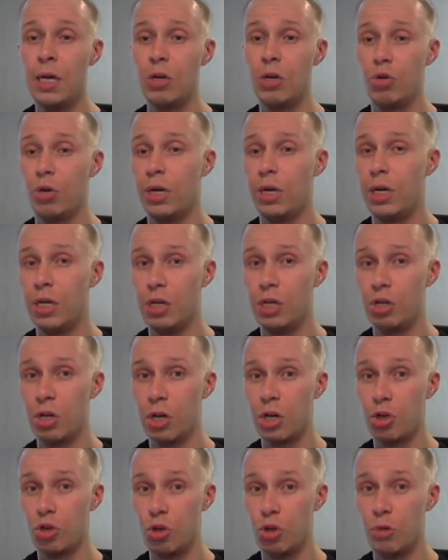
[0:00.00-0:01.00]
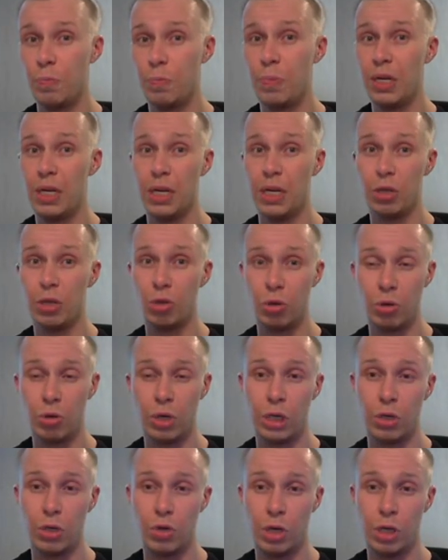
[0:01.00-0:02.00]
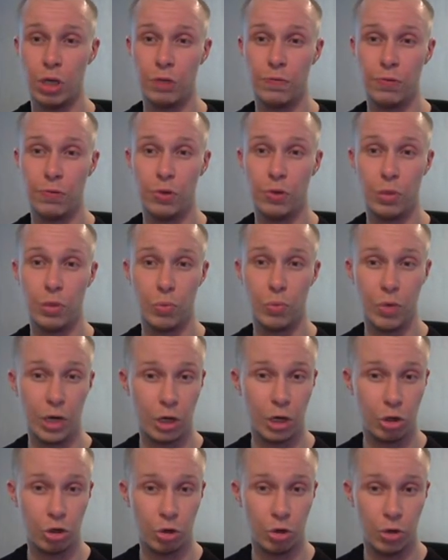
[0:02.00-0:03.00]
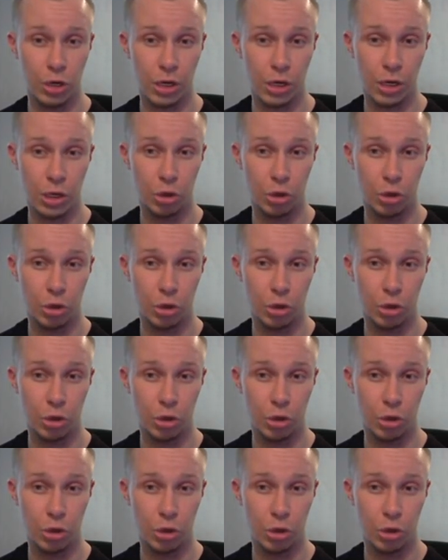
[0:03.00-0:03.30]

Greninja should be in a torrent range for the Water Shurikens